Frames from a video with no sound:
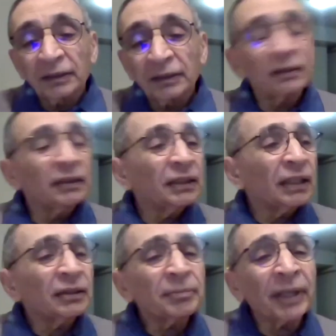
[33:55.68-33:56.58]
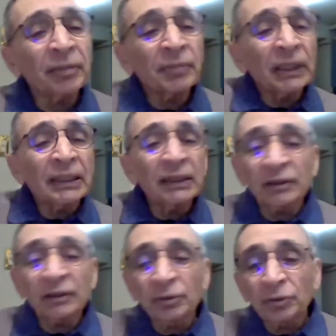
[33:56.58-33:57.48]
The other men mandli
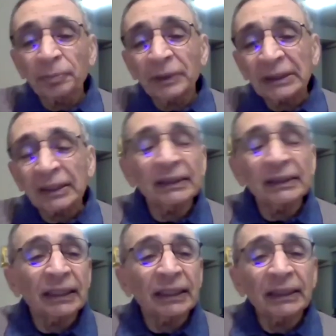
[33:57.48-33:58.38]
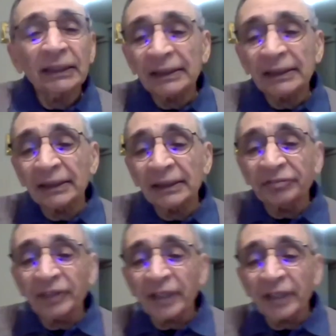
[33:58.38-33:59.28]
in Guru Prasad in
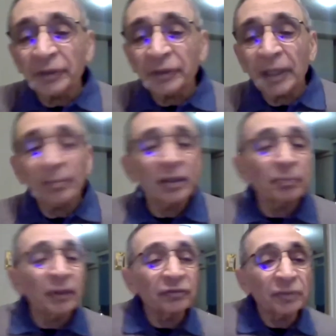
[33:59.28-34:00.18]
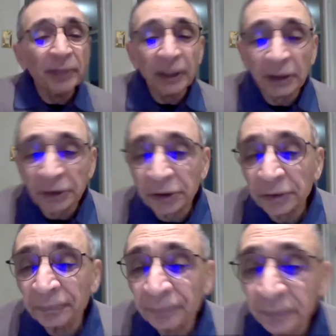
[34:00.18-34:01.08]
1965 with Baba, apart from Irach,
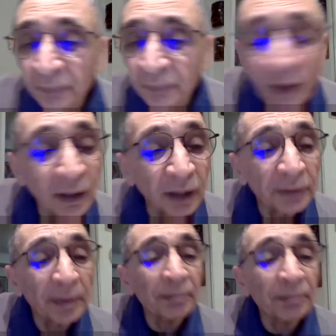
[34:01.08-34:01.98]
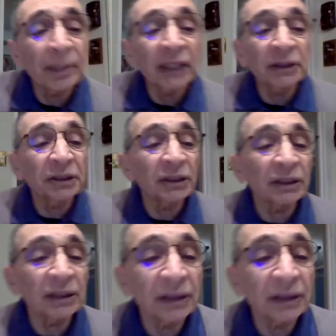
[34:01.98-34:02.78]
remember Meherji